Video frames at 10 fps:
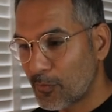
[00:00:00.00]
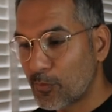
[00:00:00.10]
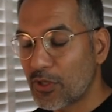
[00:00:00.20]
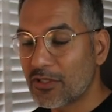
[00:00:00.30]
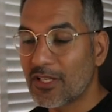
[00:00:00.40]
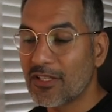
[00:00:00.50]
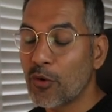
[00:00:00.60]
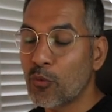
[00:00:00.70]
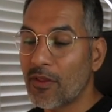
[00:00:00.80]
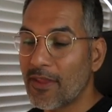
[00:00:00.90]
Because I
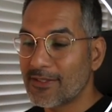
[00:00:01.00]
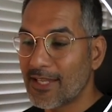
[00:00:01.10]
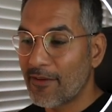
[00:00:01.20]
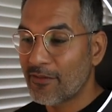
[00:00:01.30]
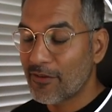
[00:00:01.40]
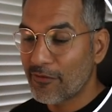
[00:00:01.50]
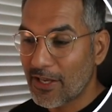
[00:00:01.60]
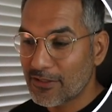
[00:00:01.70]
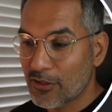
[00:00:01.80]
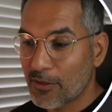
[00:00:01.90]
don't want that to have an
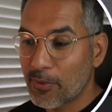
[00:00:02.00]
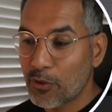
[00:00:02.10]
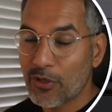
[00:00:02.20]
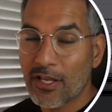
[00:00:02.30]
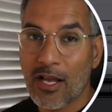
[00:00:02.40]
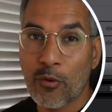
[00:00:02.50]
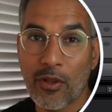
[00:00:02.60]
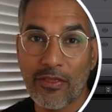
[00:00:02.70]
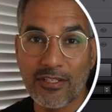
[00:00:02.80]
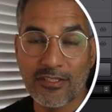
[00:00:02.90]
effect on the building. I
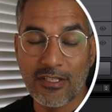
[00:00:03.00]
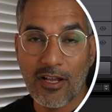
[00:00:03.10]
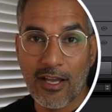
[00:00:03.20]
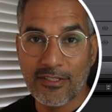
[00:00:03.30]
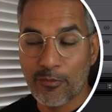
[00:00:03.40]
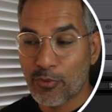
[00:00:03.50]
want the sky to